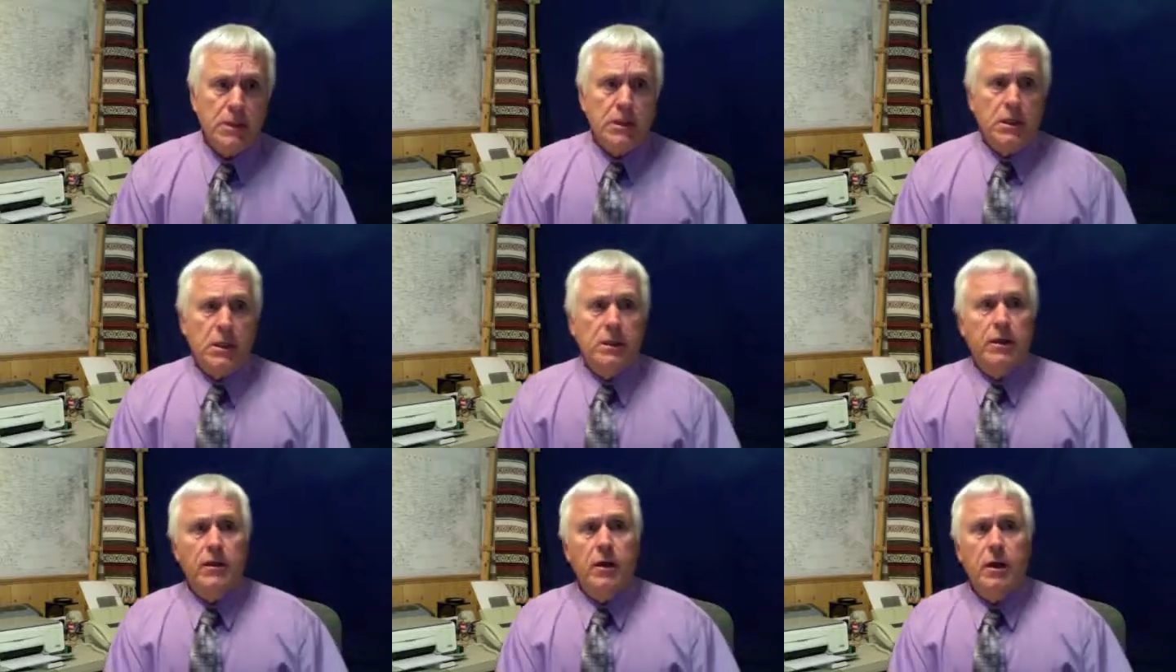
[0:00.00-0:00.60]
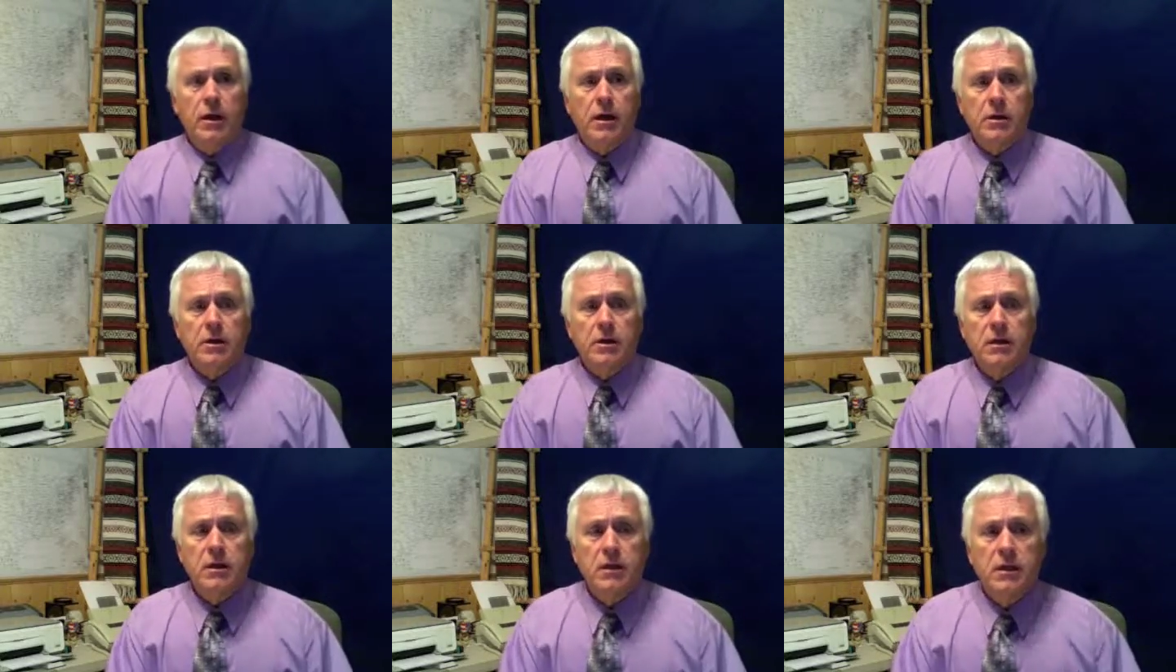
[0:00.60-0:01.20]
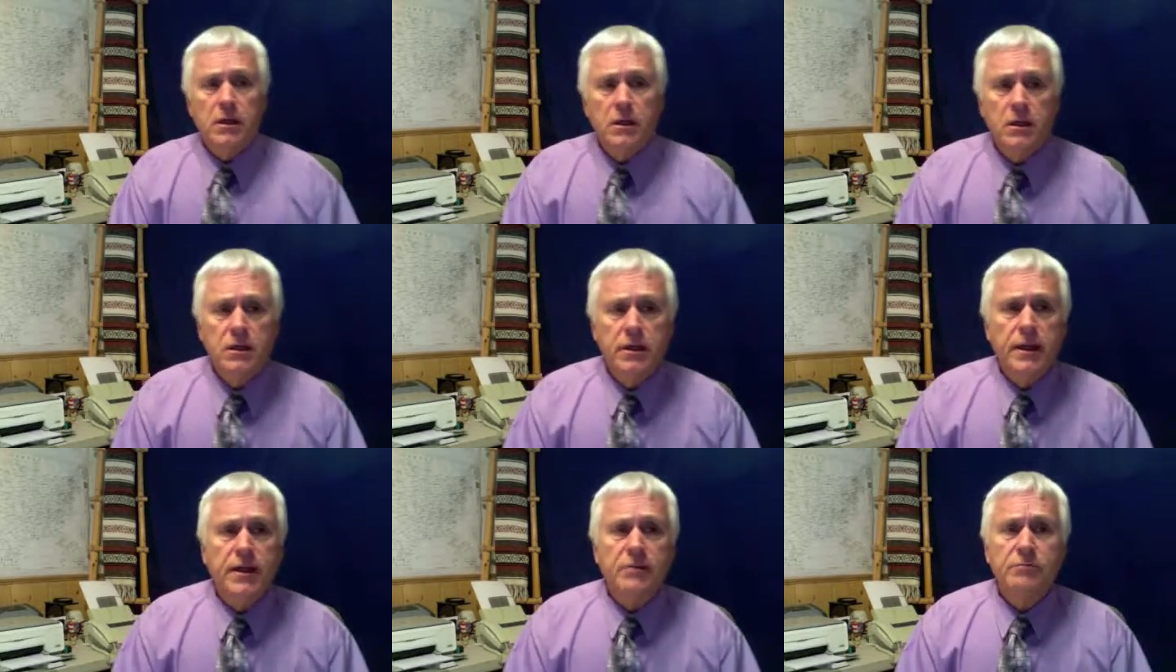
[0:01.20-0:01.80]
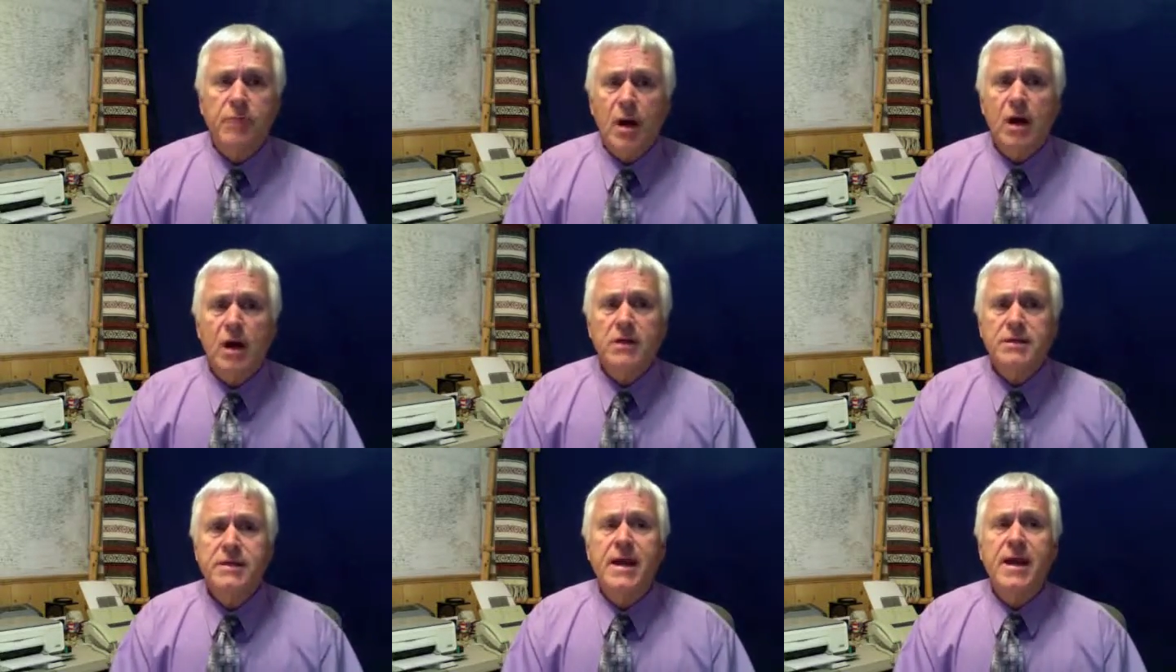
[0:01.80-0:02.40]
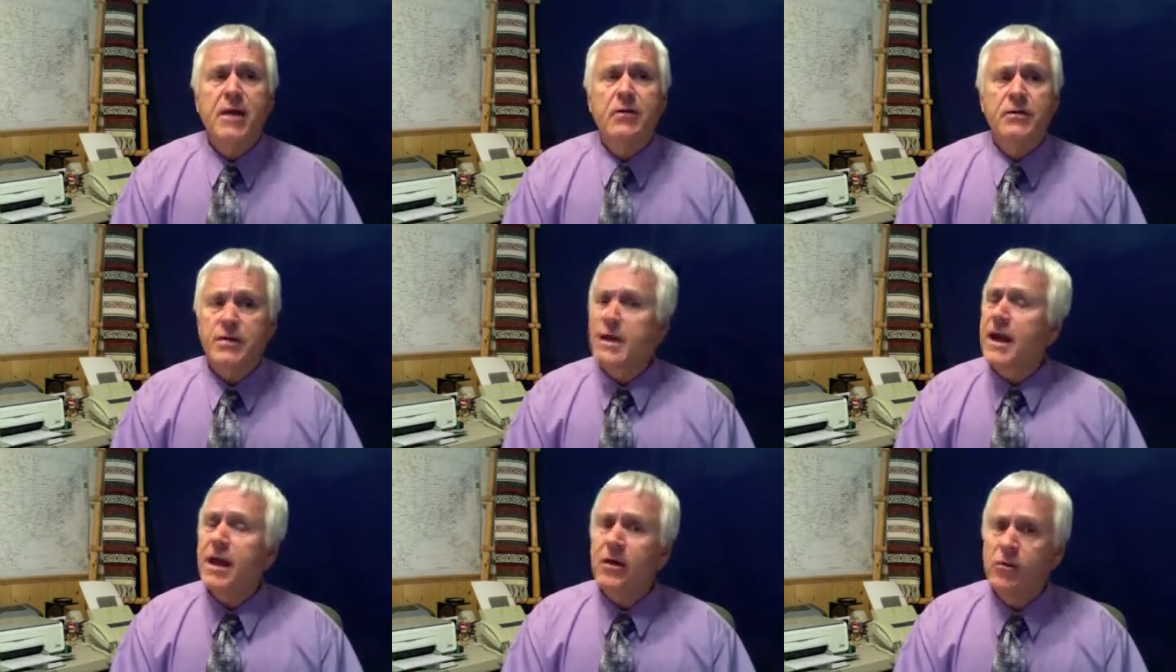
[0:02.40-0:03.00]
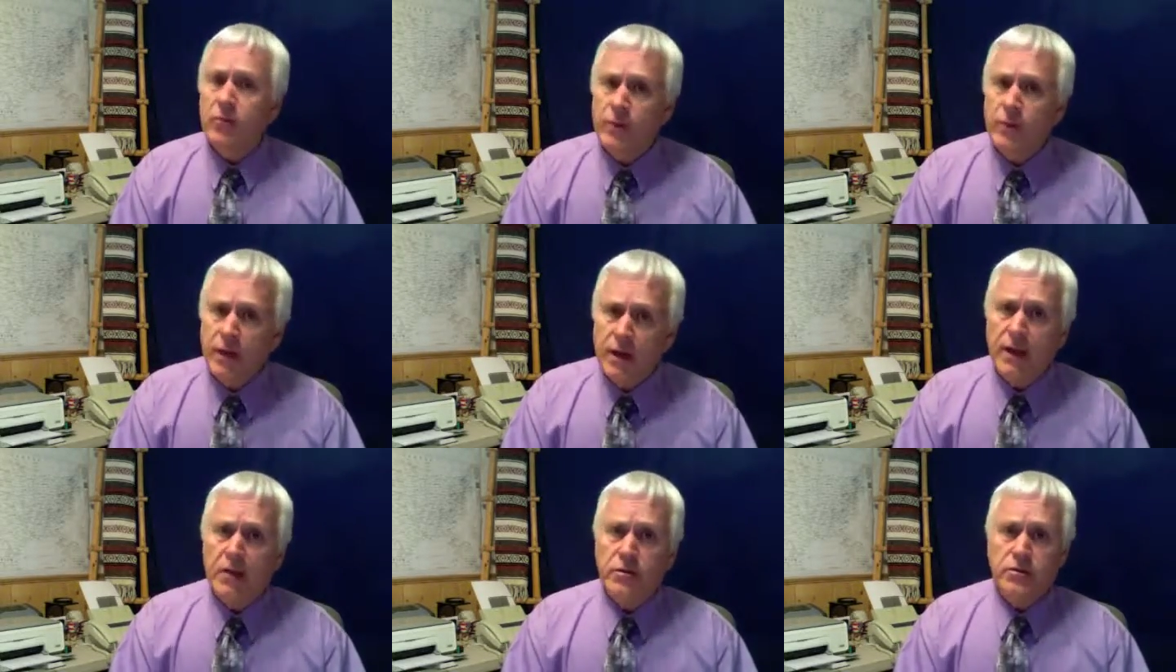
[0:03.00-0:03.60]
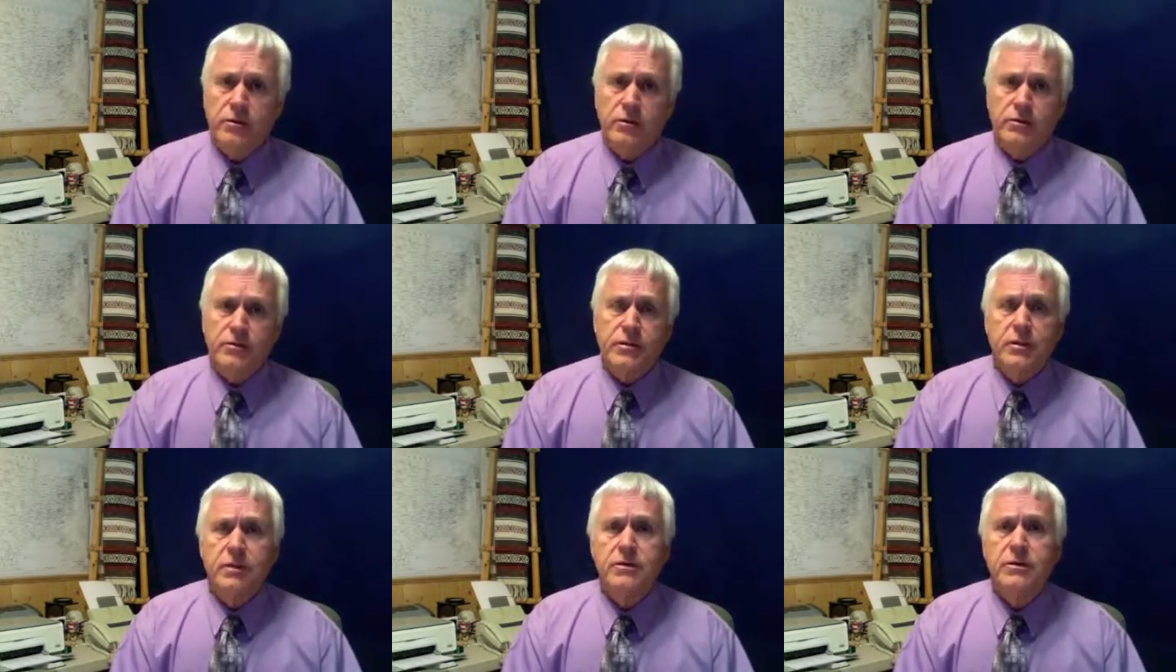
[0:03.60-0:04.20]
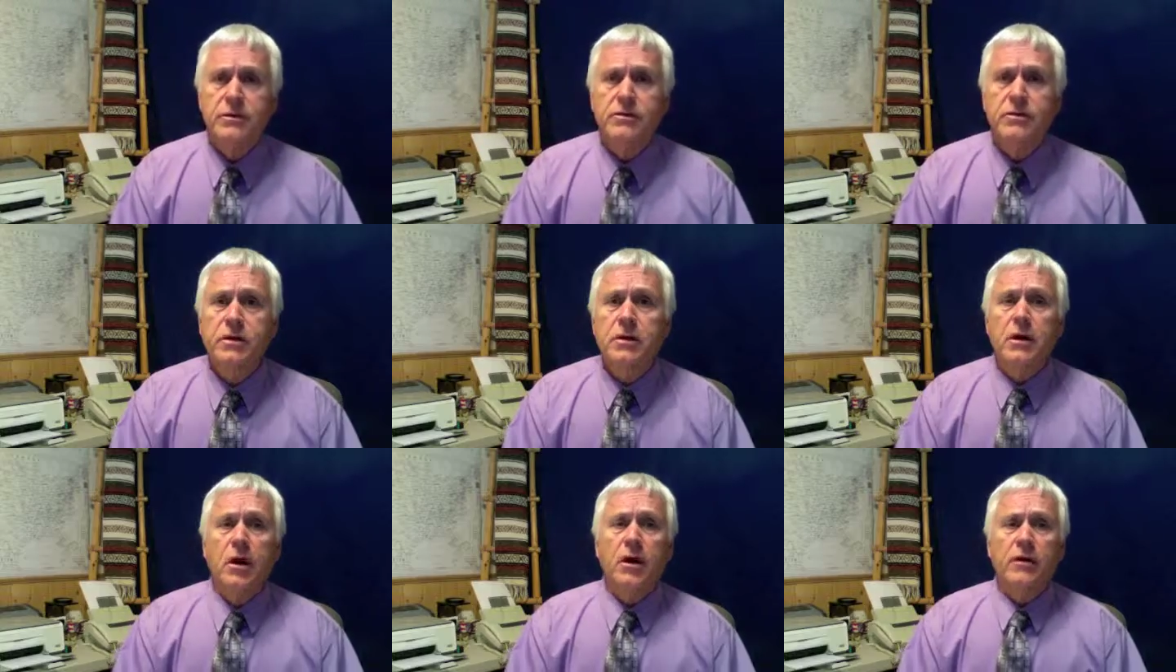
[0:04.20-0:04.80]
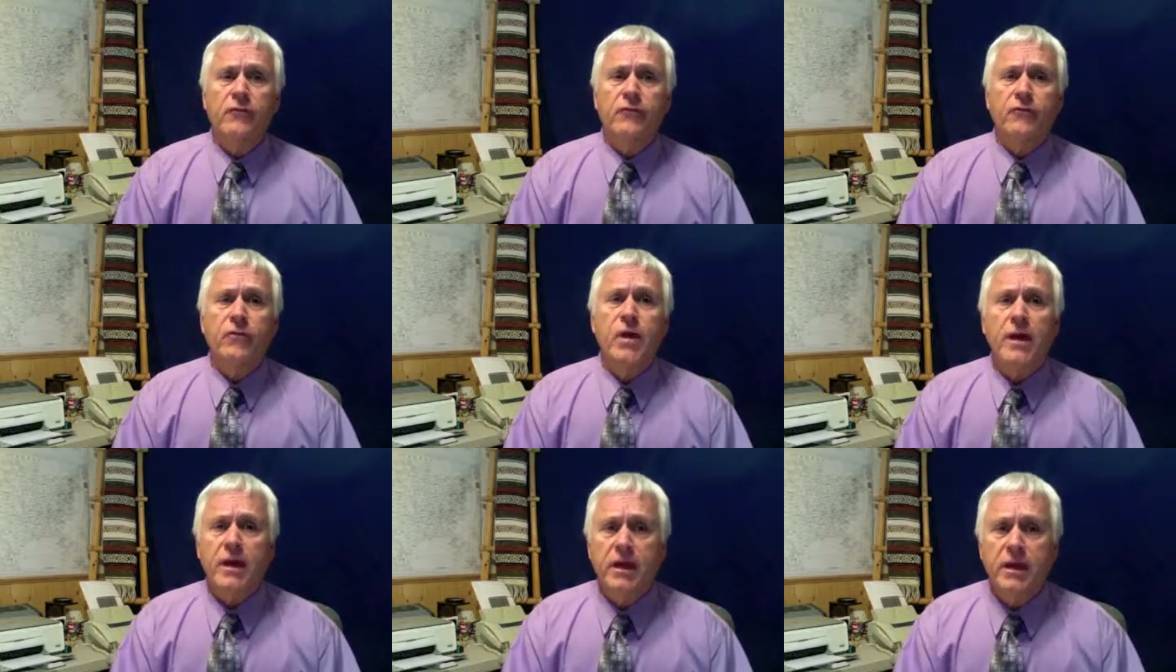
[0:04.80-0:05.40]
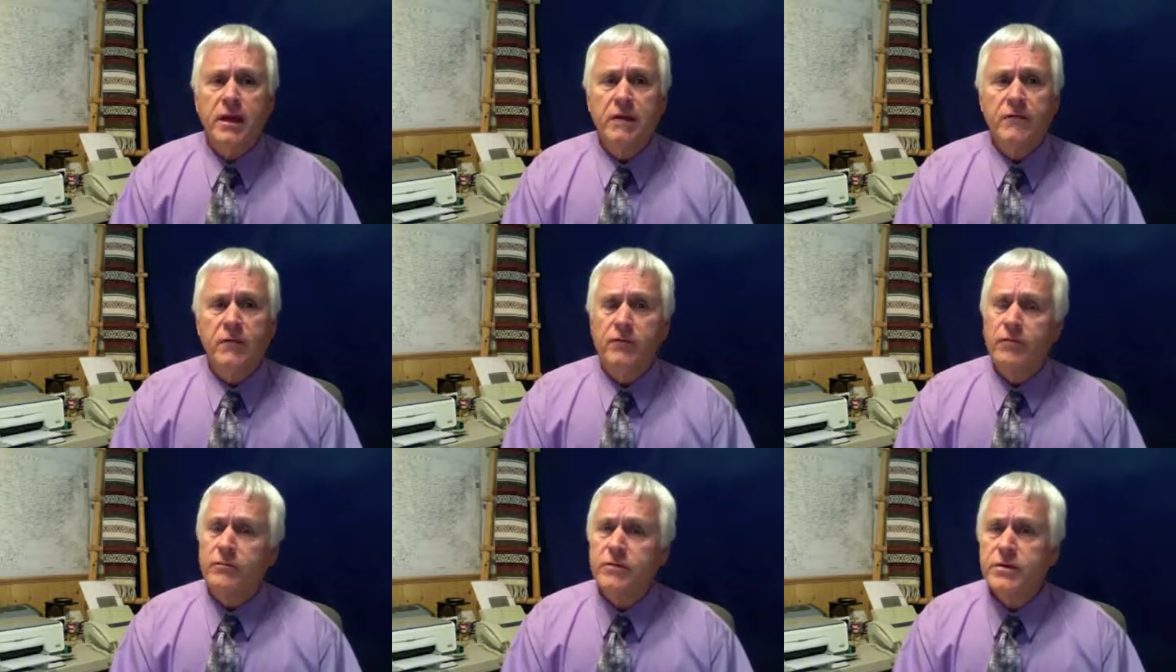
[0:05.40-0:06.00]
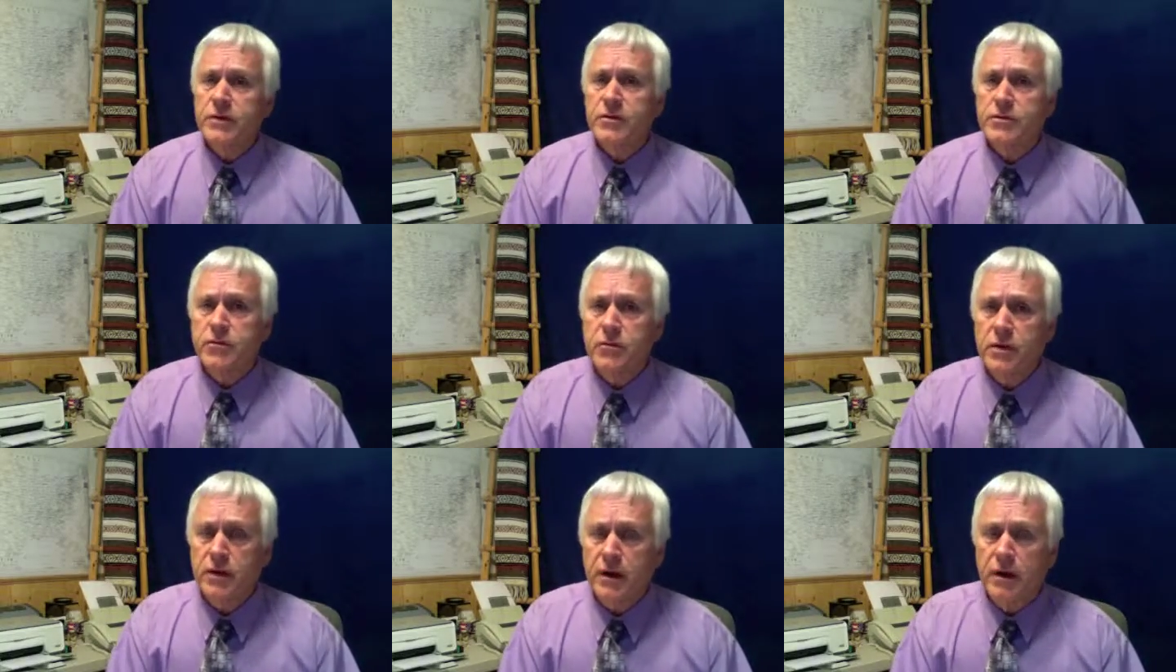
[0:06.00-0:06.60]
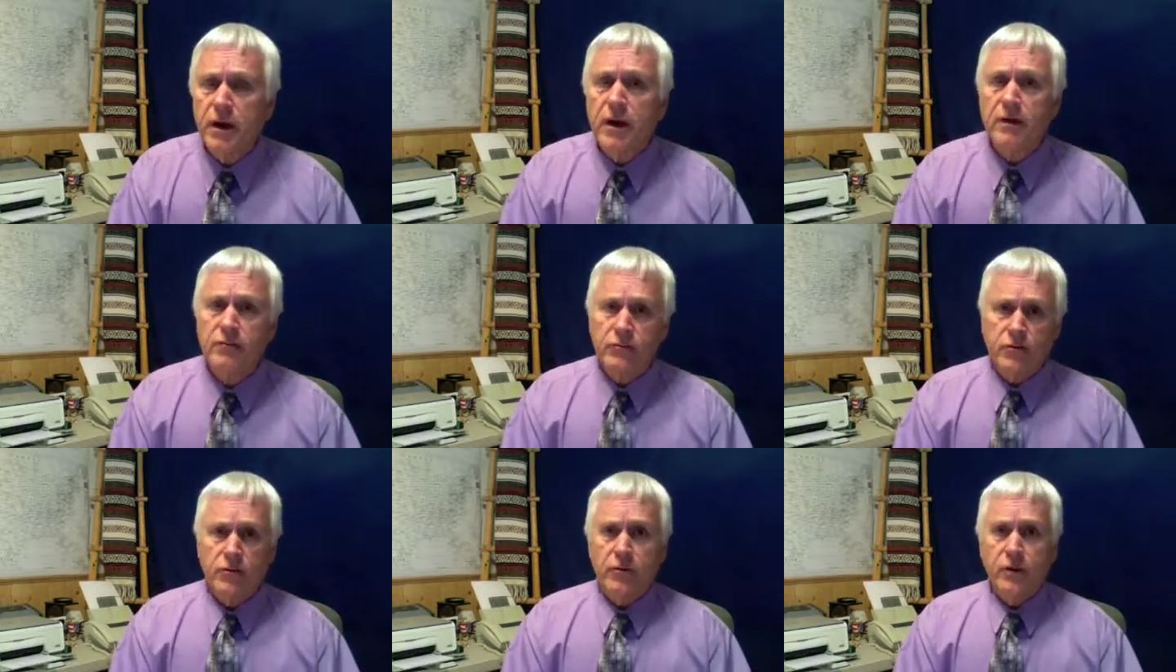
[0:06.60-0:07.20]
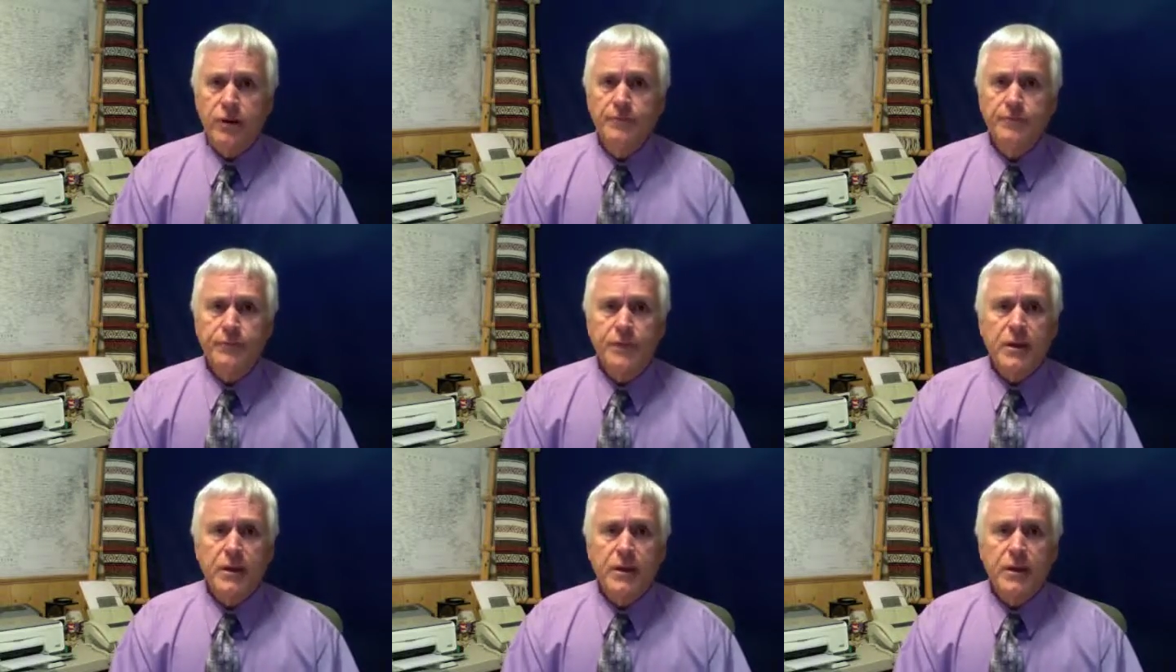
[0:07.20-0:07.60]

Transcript: Then the next box down is the category lectures, and this is on a Friday evening from 6:30 to 9:30.